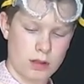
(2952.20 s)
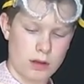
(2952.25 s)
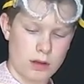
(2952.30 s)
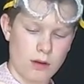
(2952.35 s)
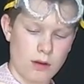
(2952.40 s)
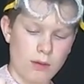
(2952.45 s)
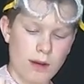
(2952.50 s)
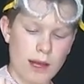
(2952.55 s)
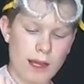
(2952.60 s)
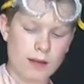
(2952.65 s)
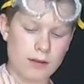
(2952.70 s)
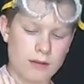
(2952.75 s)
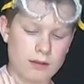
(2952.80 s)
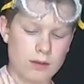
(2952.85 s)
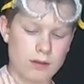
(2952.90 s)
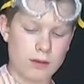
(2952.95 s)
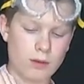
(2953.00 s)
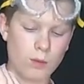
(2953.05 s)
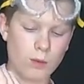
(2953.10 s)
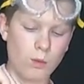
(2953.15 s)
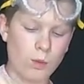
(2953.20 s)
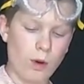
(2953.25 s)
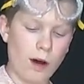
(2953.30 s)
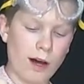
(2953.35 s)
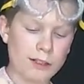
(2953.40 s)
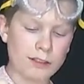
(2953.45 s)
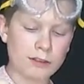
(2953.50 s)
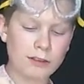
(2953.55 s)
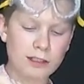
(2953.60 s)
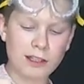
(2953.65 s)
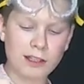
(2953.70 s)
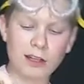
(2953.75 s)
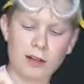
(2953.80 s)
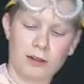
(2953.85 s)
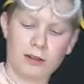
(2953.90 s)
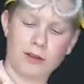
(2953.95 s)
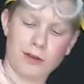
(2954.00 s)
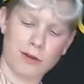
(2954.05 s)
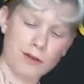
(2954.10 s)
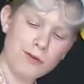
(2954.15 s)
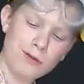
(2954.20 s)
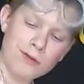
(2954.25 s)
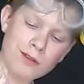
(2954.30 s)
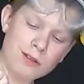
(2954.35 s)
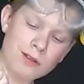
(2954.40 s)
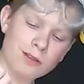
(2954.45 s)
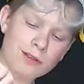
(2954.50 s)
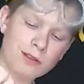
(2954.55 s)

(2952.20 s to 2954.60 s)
Wait, water in there too?